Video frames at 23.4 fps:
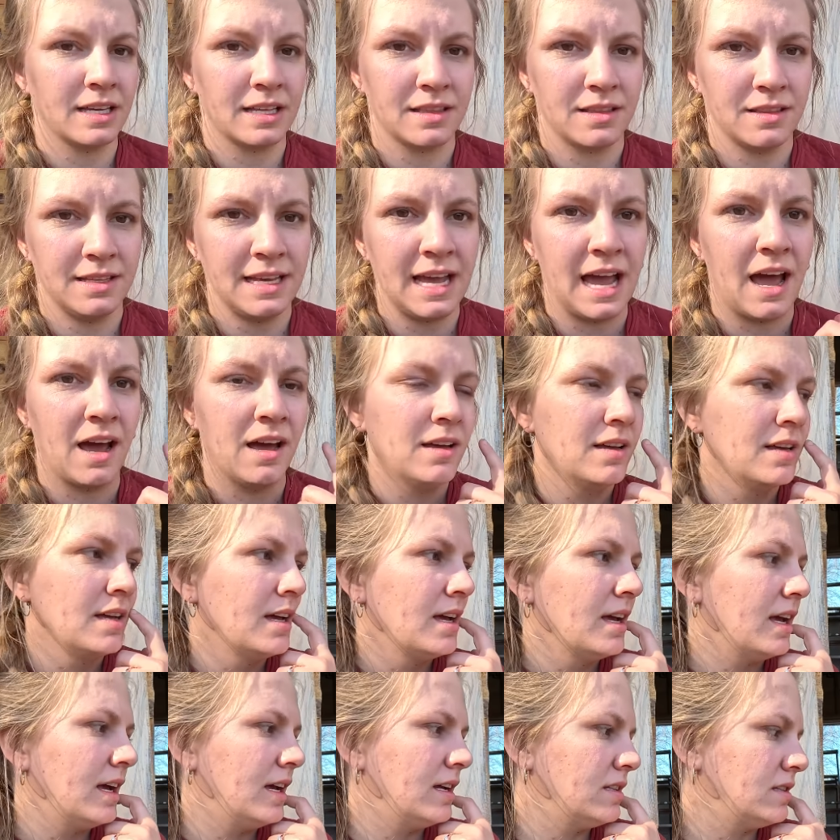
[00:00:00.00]
Like, yeah.
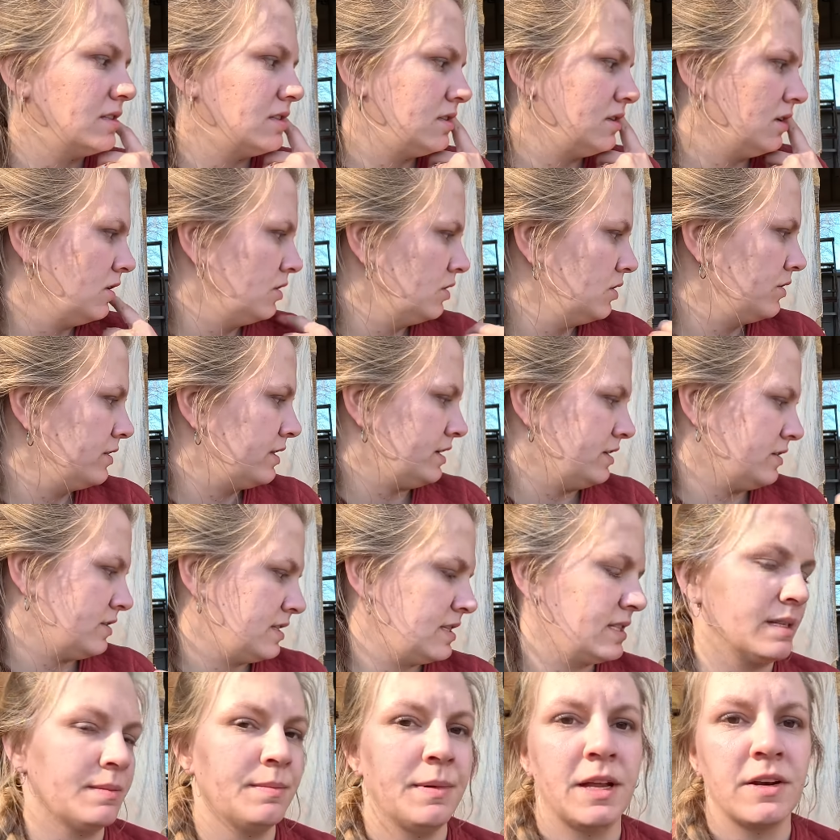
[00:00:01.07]
And so there's
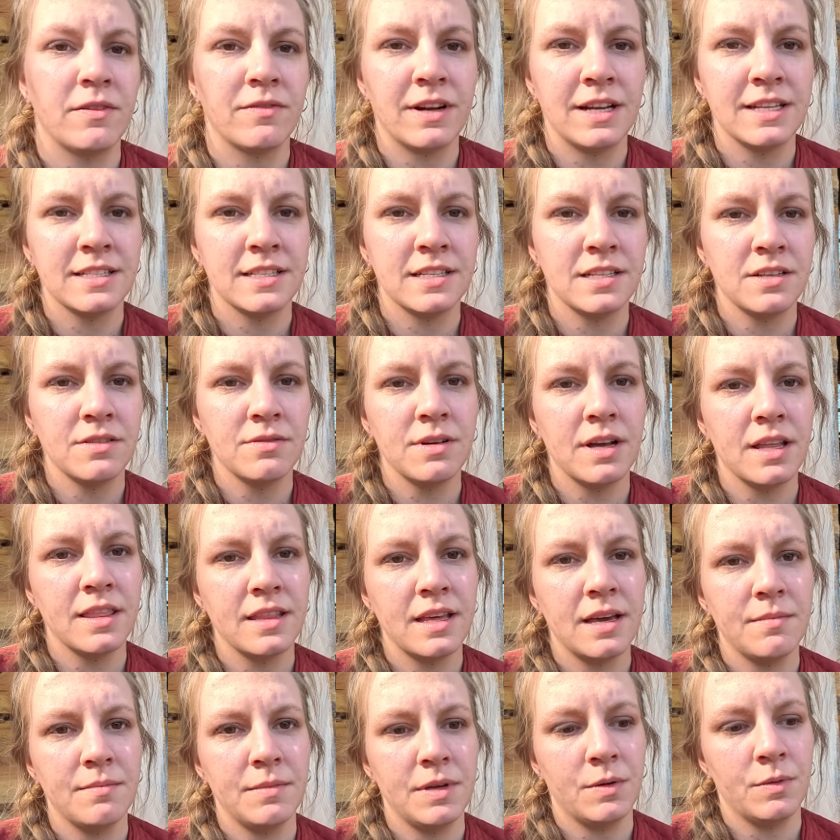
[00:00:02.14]
cement residue
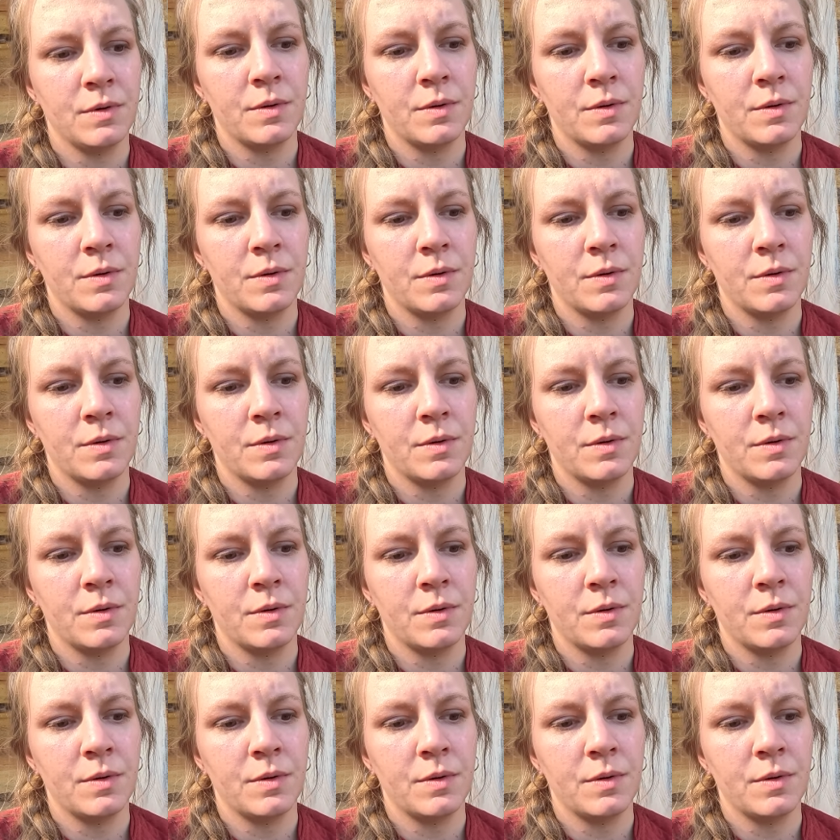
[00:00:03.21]
on them,